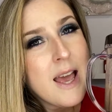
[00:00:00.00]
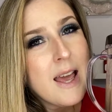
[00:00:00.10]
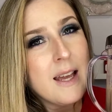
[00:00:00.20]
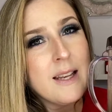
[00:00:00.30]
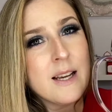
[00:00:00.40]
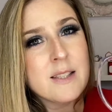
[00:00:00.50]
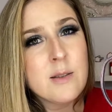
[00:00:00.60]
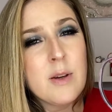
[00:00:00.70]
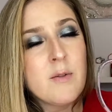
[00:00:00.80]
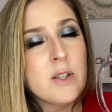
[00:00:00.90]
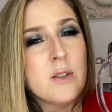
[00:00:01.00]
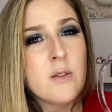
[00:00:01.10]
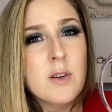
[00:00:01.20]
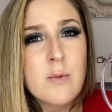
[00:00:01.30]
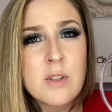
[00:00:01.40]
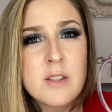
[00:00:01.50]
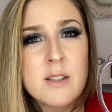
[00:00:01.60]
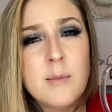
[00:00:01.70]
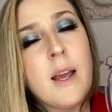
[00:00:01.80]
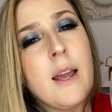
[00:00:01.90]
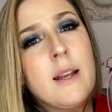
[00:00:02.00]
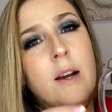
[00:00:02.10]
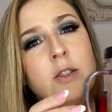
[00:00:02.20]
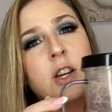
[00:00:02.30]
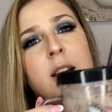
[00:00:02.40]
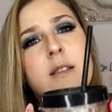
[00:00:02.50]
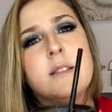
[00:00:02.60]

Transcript: And yeah, so my voiceover, we're just gonna be hanging out and chatting.